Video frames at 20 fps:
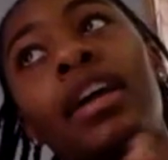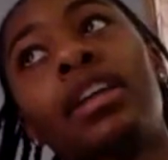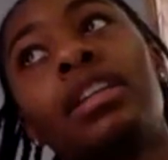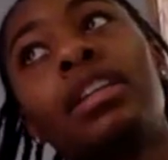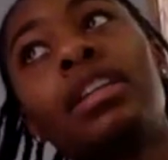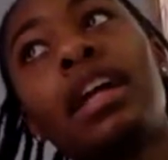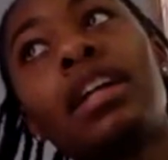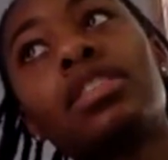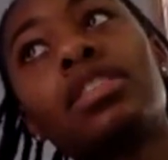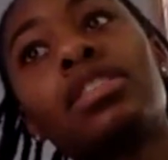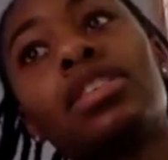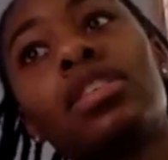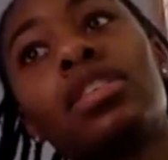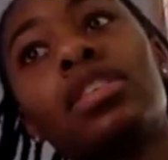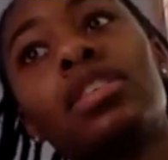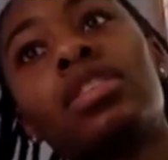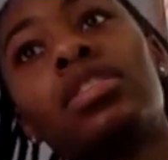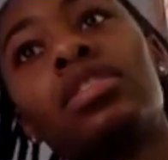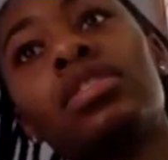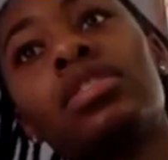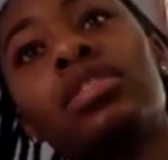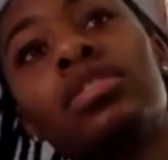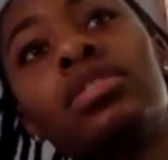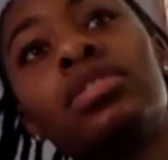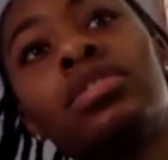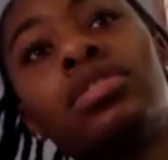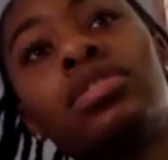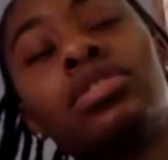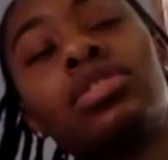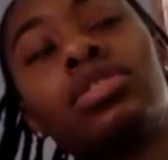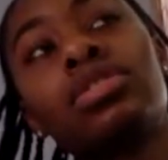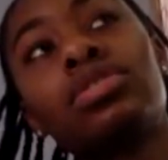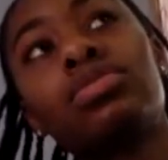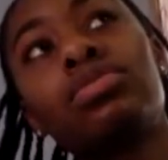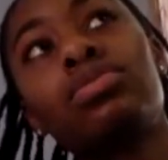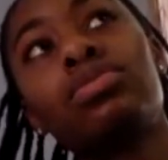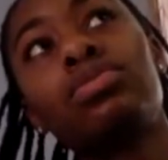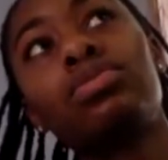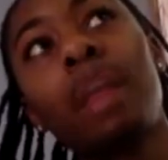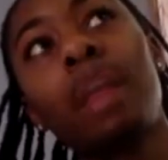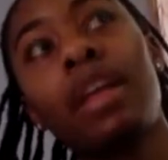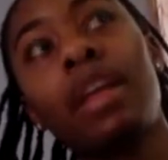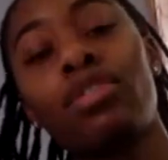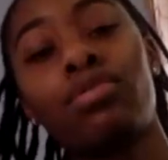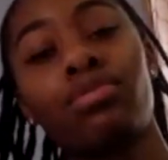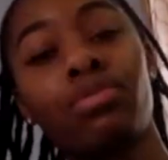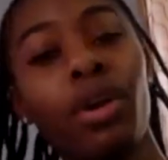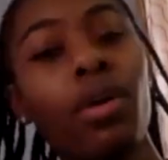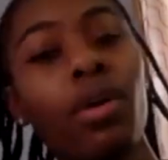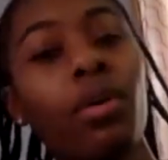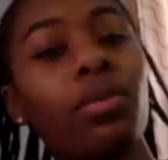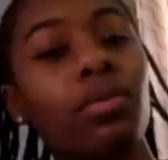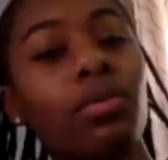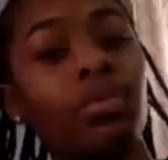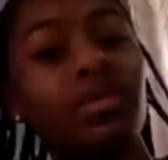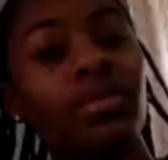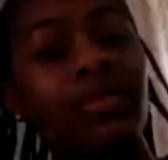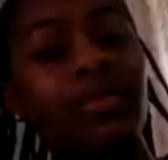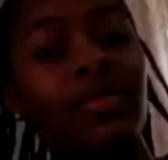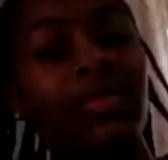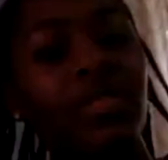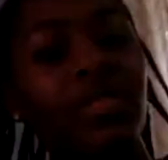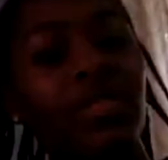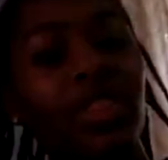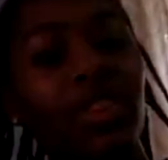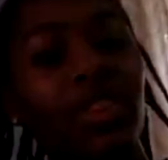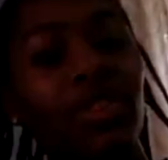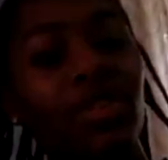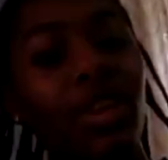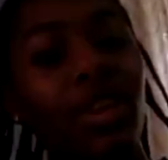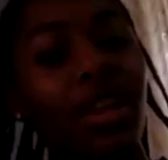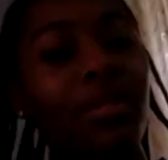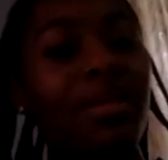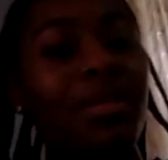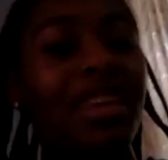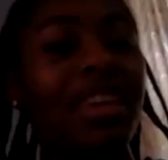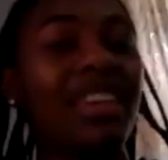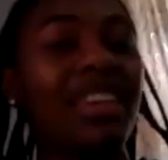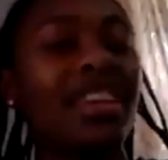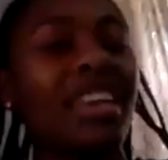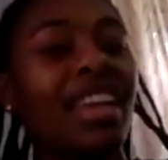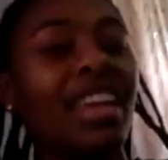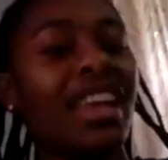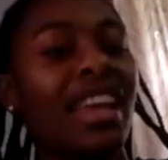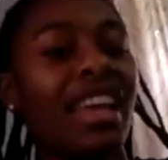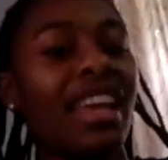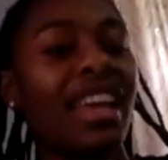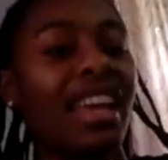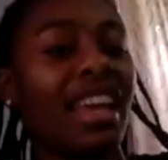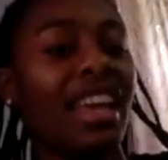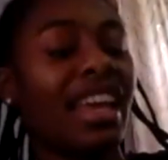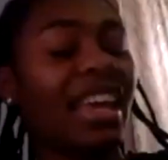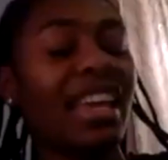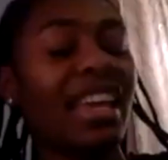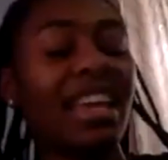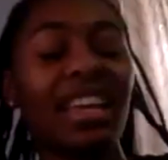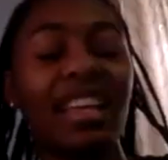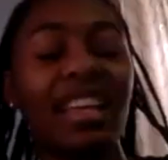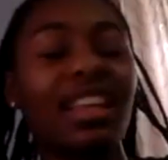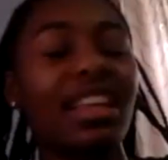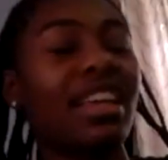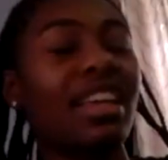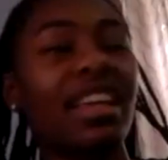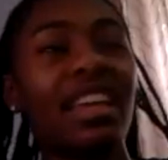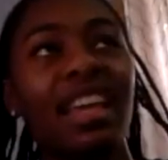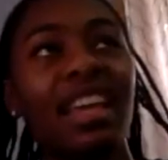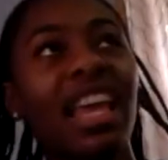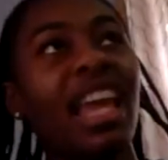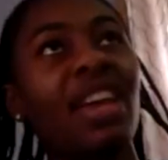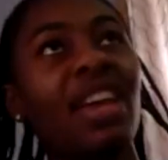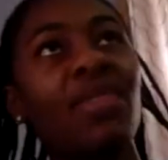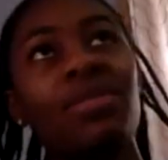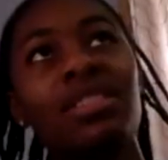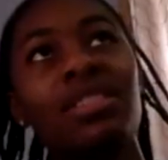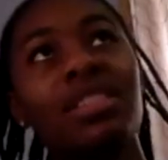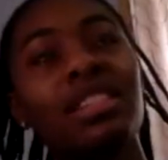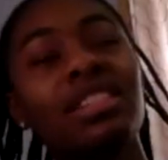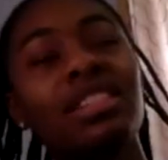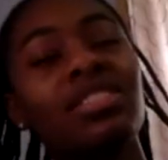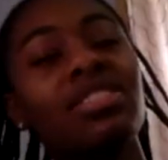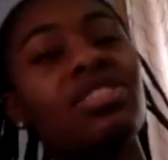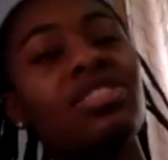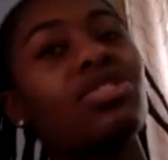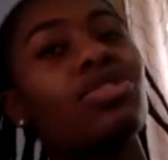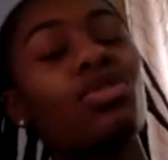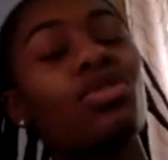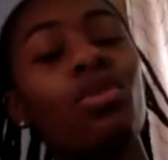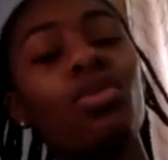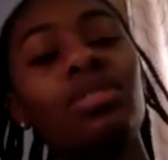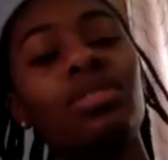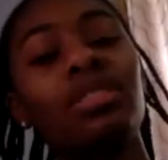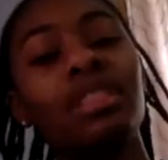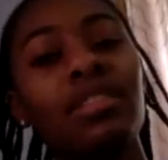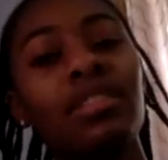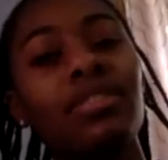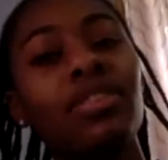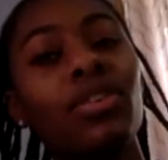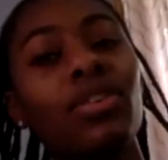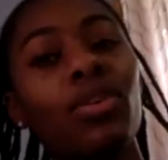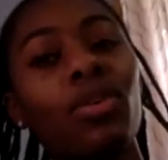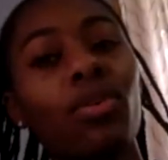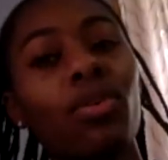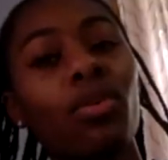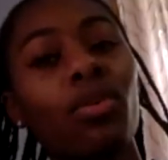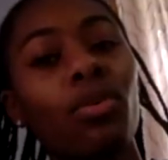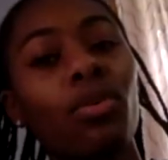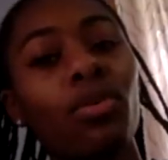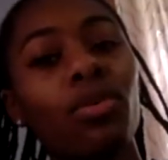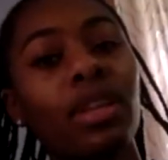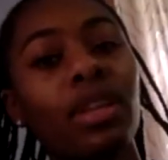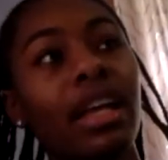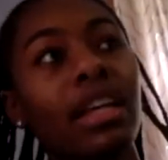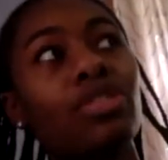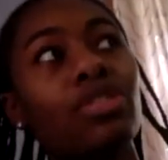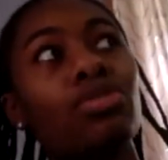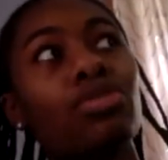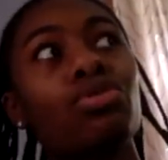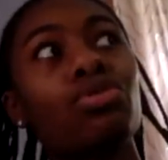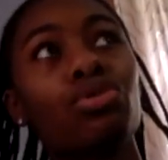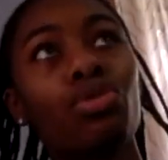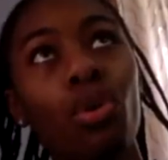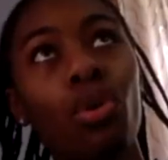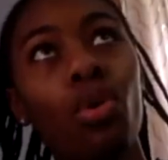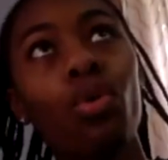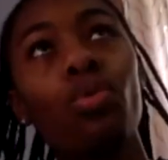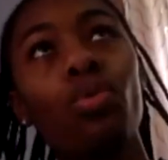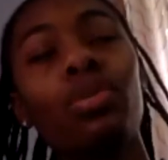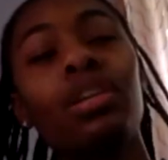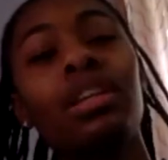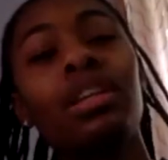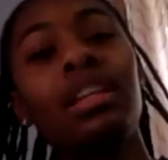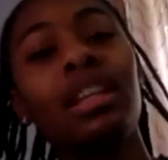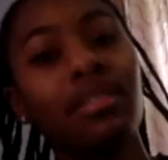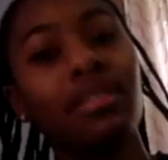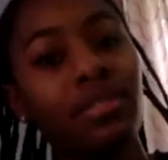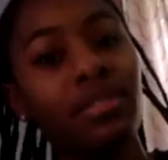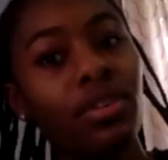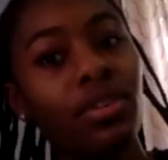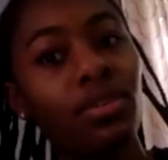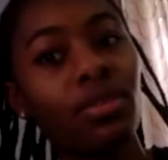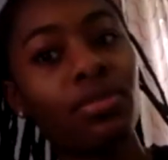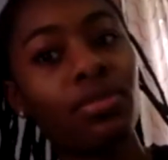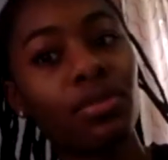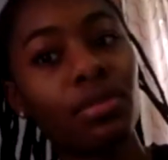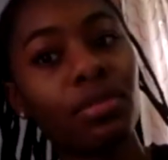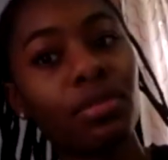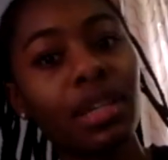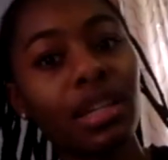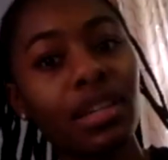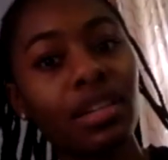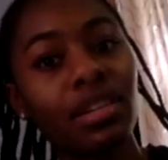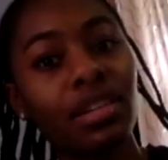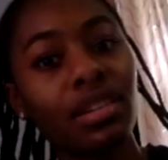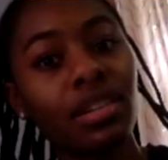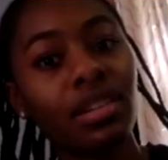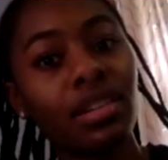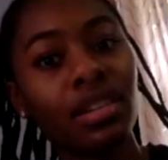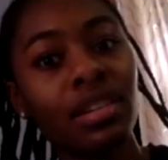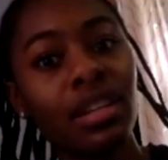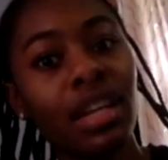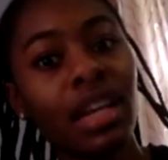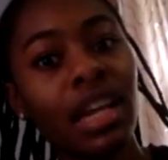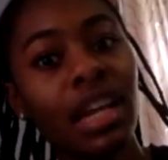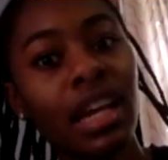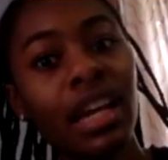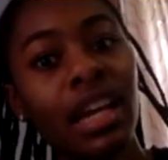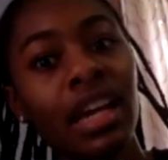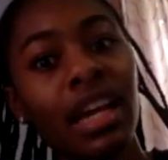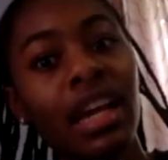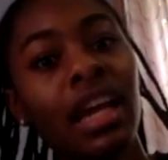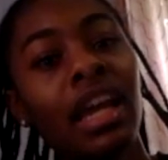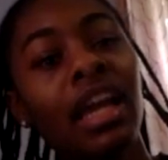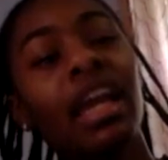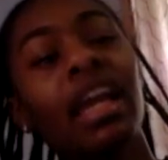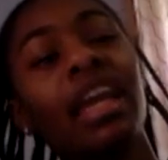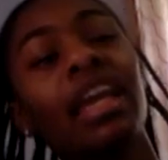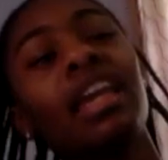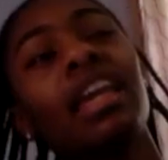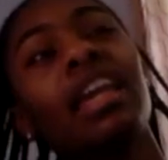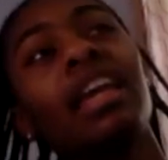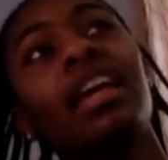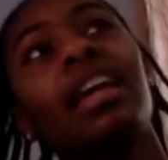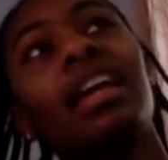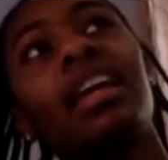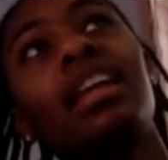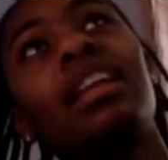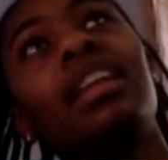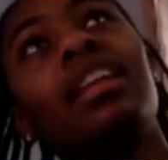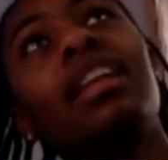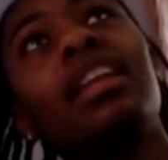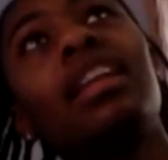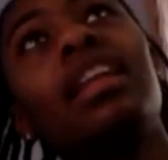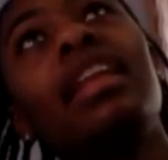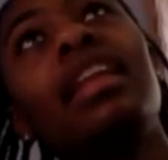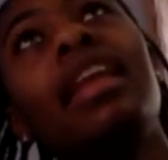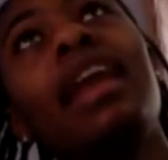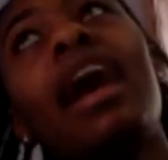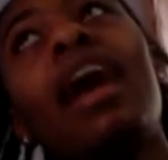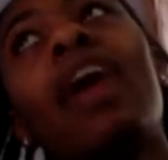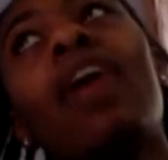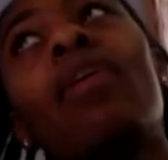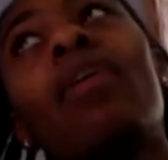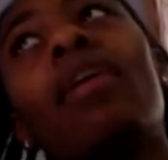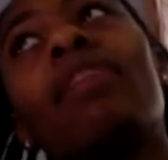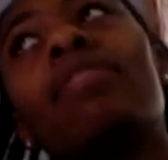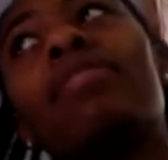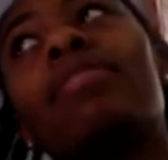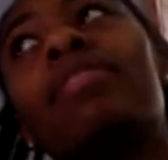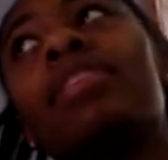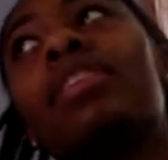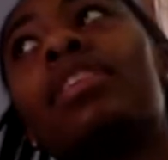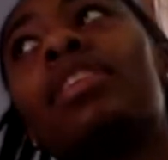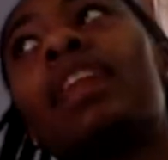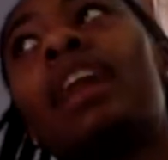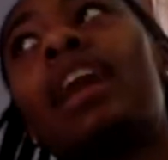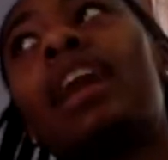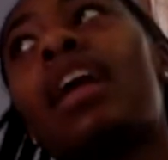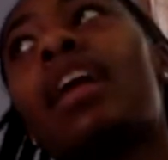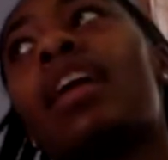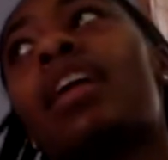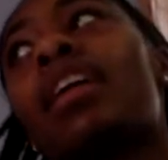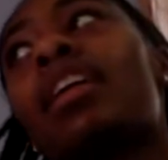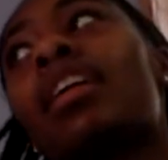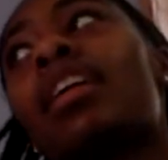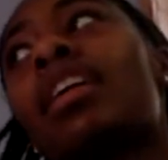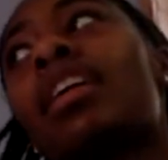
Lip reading: like to like grow. You know what I mean? It's just so difficult, like so difficult for me. And now I feel like